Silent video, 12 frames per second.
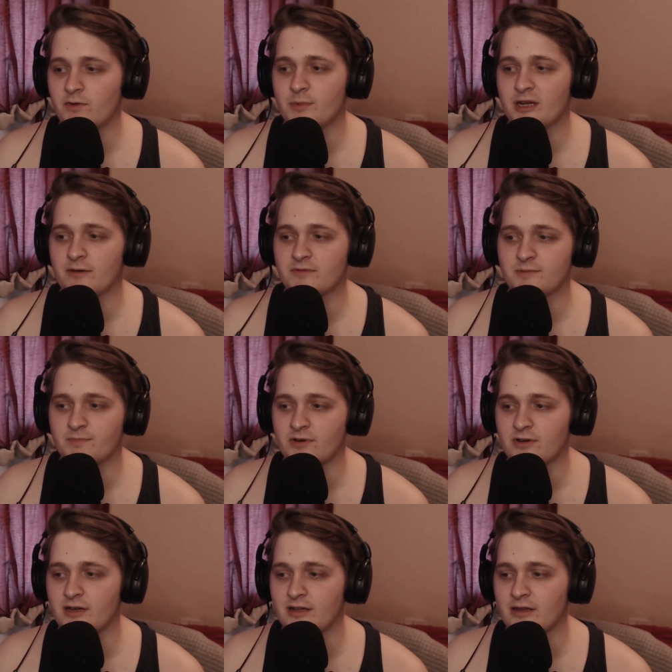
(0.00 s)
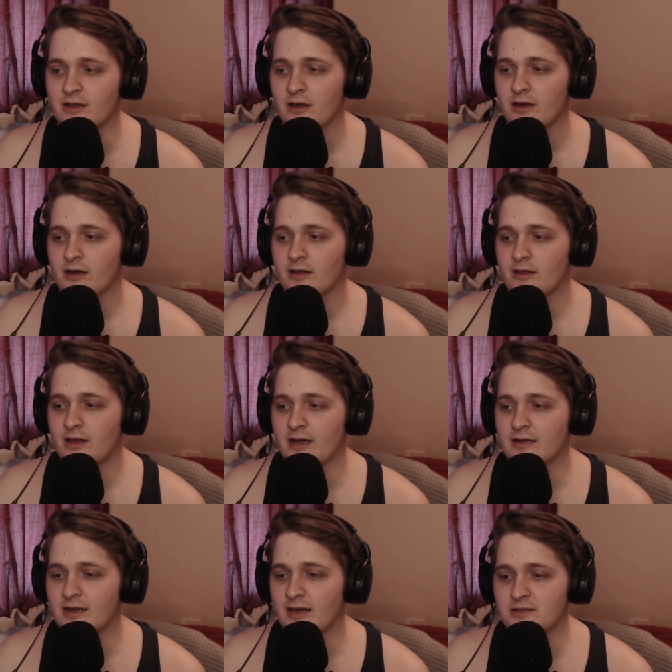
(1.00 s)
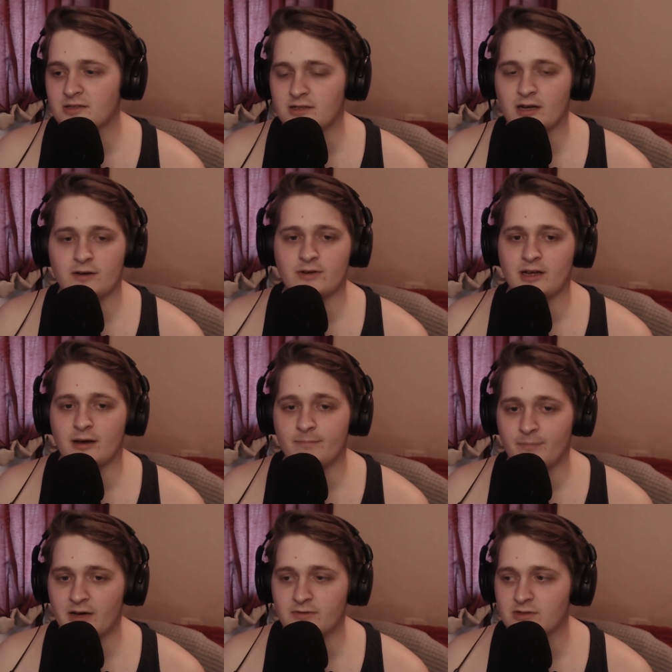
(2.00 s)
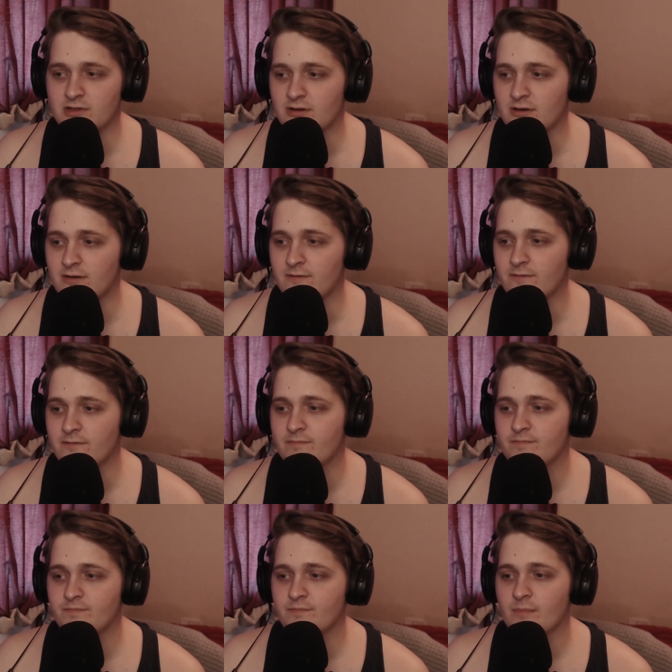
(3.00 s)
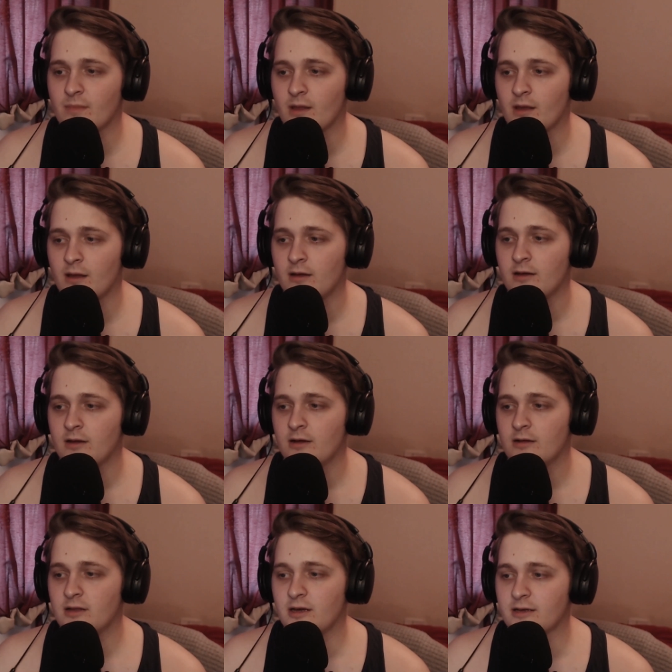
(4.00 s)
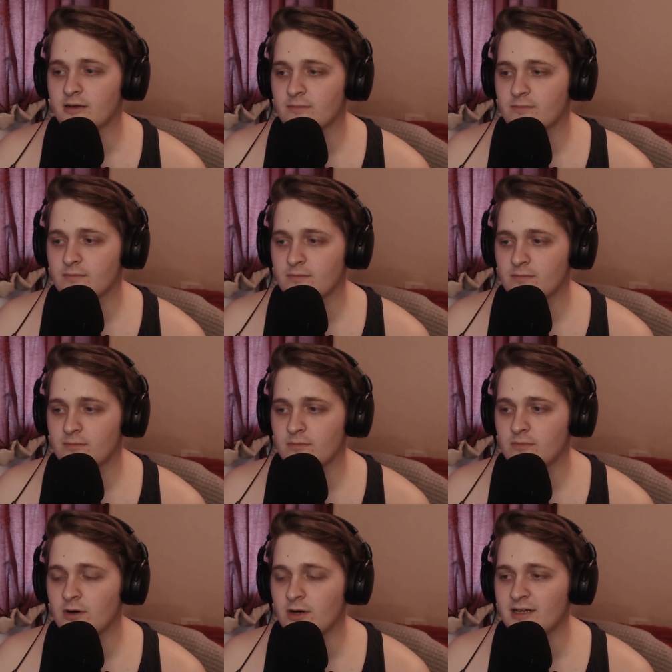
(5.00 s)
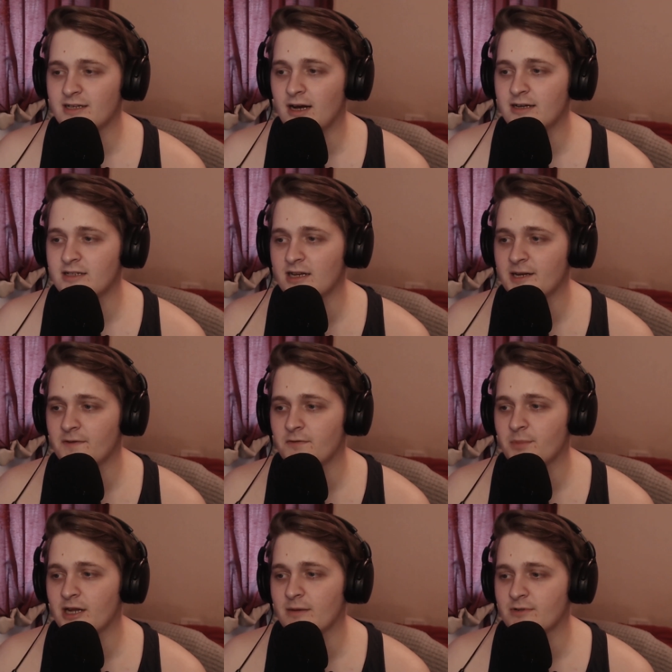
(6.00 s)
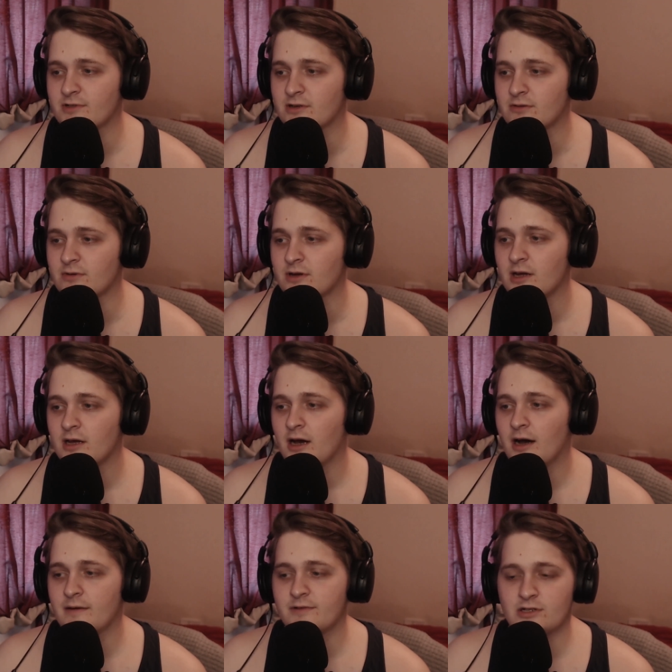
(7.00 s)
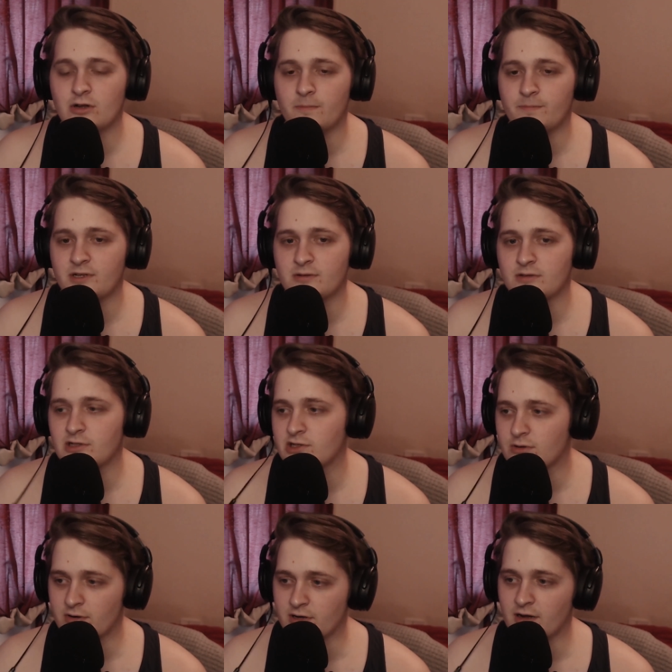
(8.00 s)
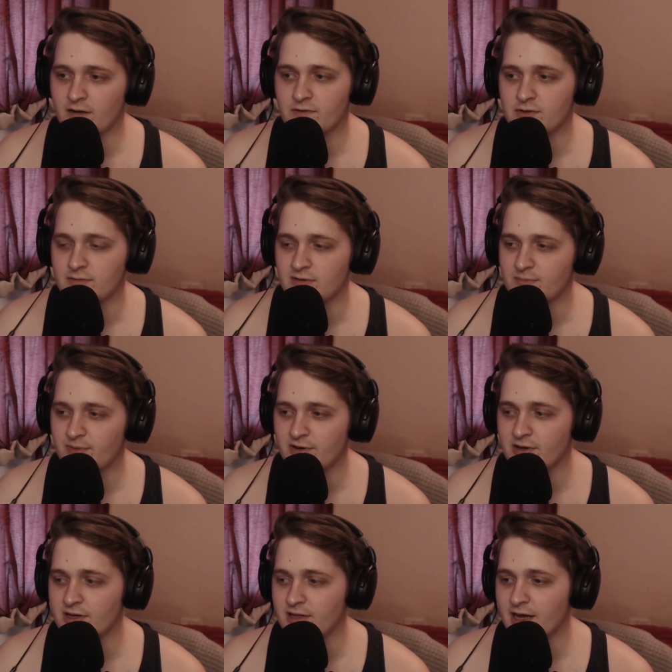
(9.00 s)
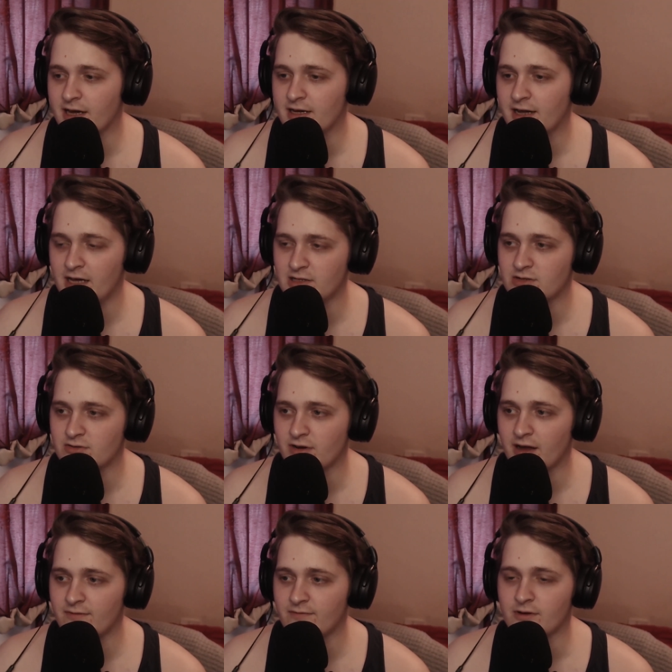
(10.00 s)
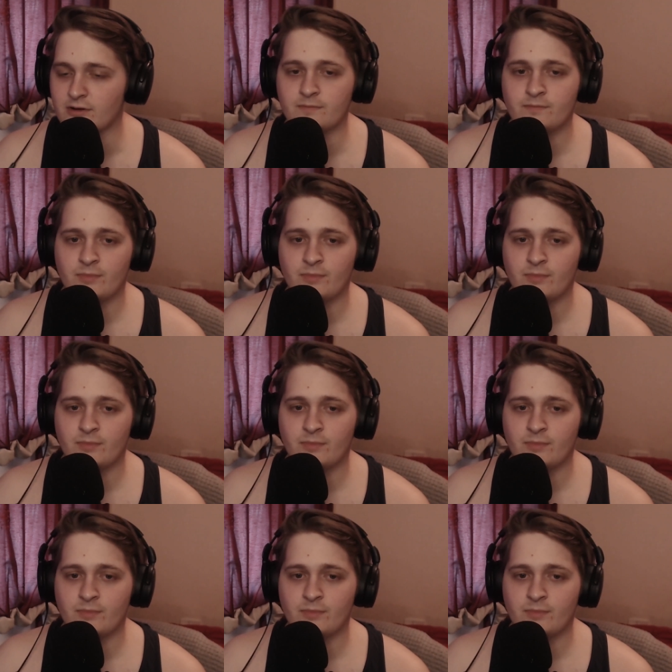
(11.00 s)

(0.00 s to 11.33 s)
been able to put in that necessary amount of, like, well, I say never been able to. I've just not been strong enough to put in that extra effort